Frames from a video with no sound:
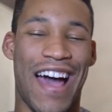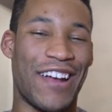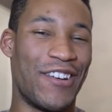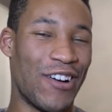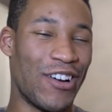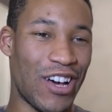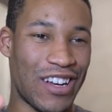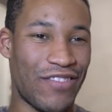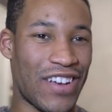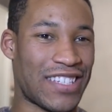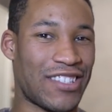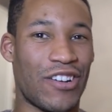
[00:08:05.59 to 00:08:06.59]
I know a lot of
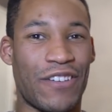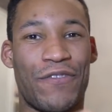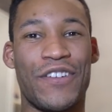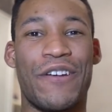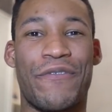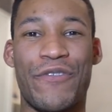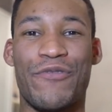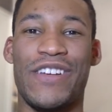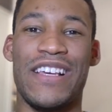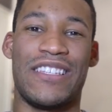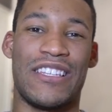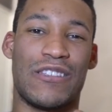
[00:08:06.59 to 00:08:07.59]
us started for different
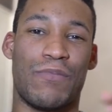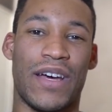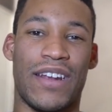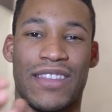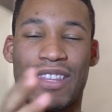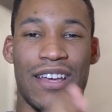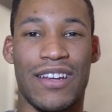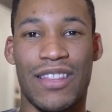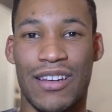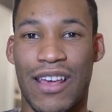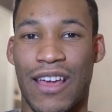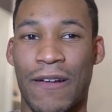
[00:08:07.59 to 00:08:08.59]
reasons, but at the end of
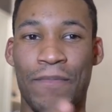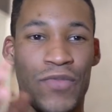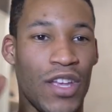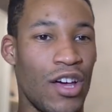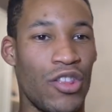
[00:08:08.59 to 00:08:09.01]
the day,